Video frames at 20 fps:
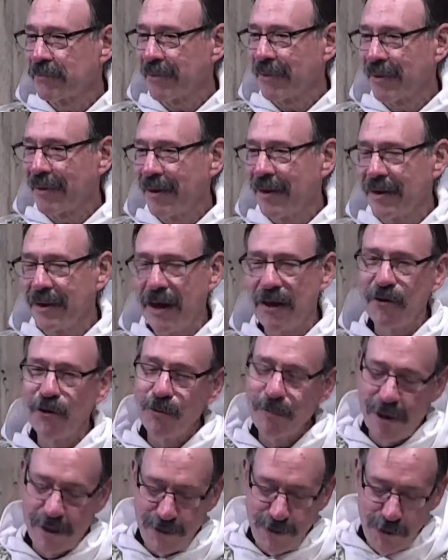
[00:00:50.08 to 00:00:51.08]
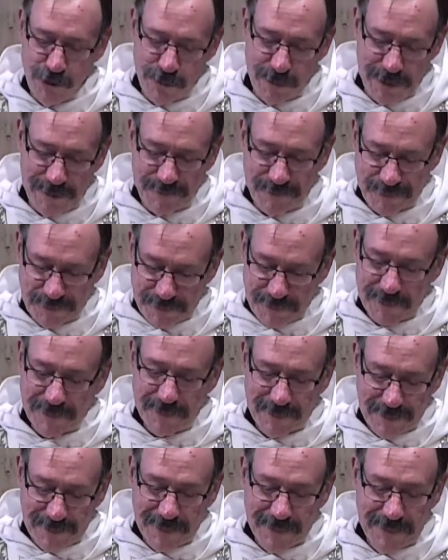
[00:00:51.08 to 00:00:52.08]
And I don't know about you, but
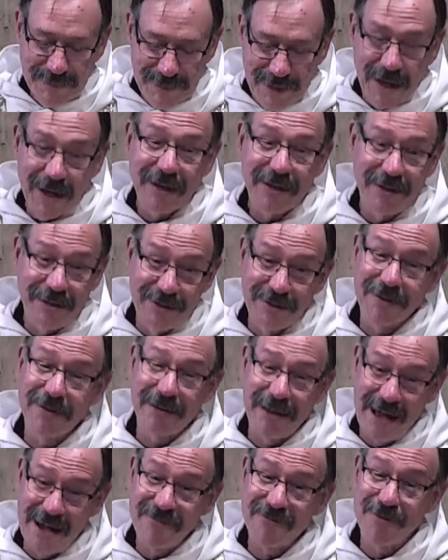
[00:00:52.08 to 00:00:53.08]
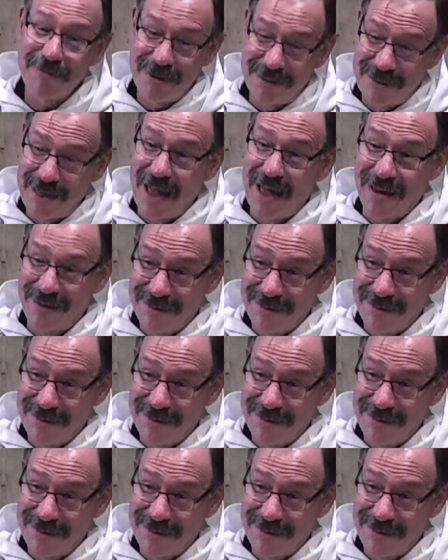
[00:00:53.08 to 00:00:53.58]
I can hear her laugh about that.